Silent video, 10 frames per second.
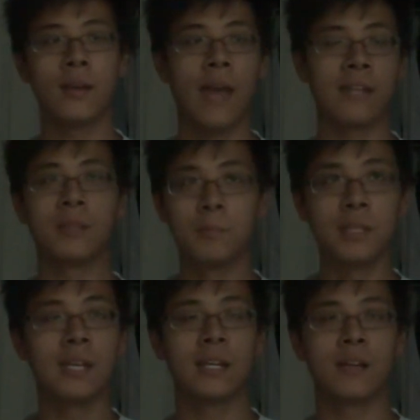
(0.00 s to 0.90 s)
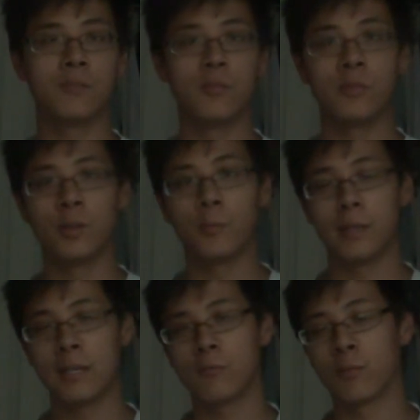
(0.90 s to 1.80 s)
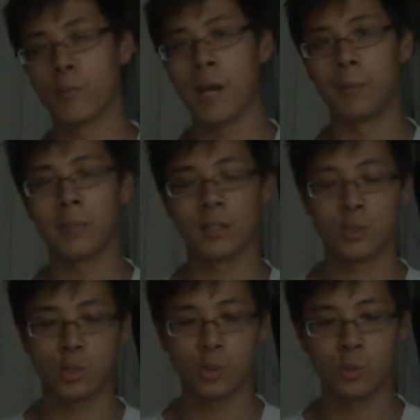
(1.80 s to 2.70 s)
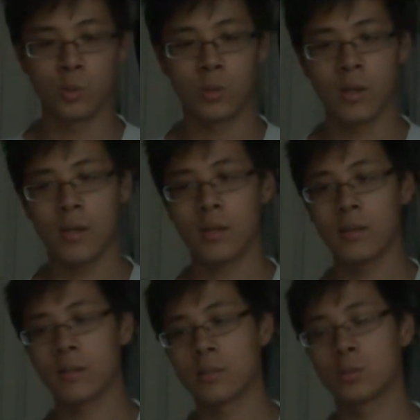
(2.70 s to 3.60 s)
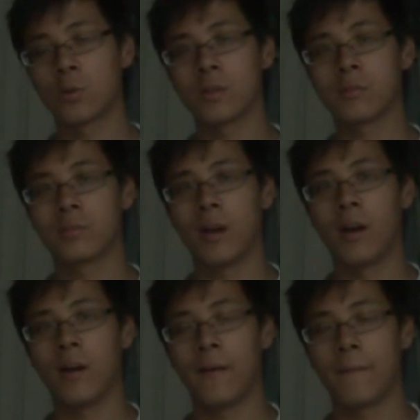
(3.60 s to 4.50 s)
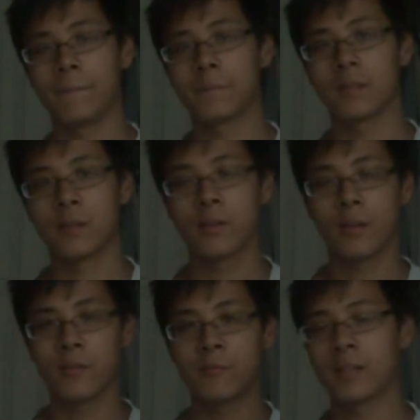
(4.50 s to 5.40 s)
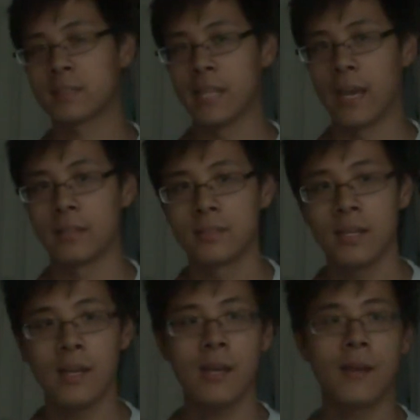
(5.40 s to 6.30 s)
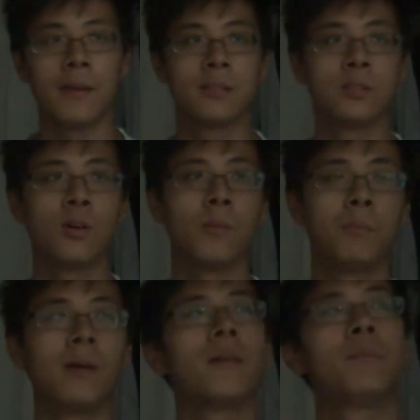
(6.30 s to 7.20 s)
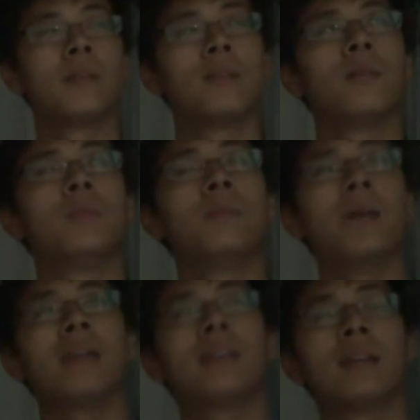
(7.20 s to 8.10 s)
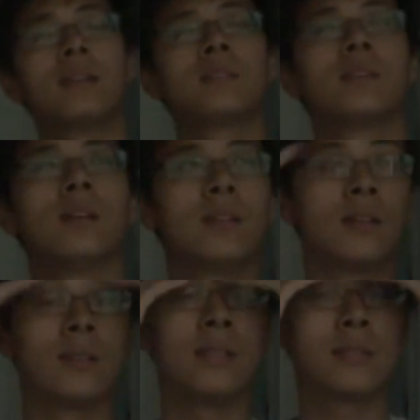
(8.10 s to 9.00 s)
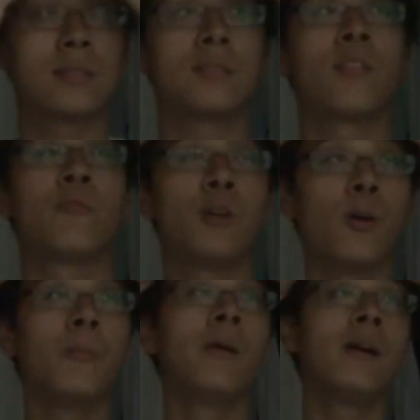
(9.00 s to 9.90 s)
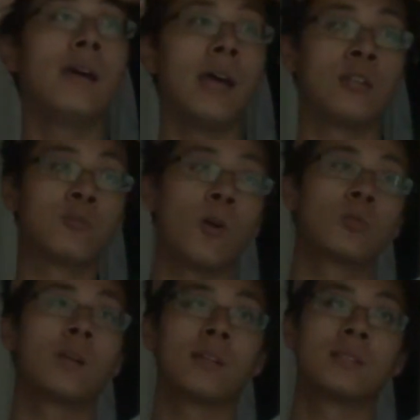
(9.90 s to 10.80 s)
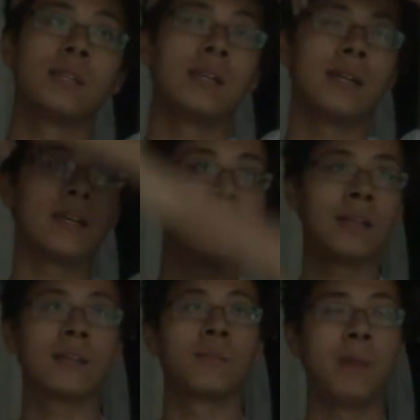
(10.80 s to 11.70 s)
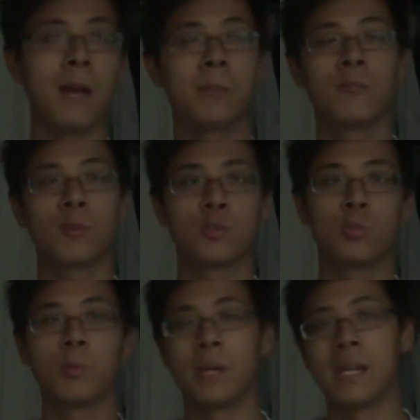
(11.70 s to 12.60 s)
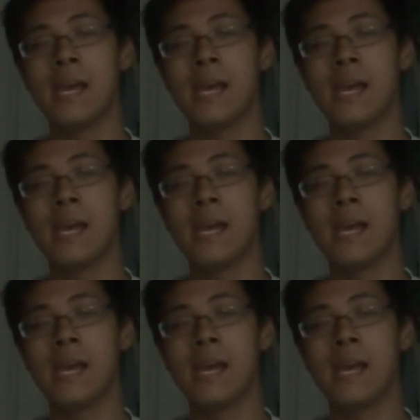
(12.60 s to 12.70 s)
at the beginning of the film, and then for Batman to sort of uh, fix that. So, but but the the main thing is, this film, as far as we can see, like Batman versus Superman,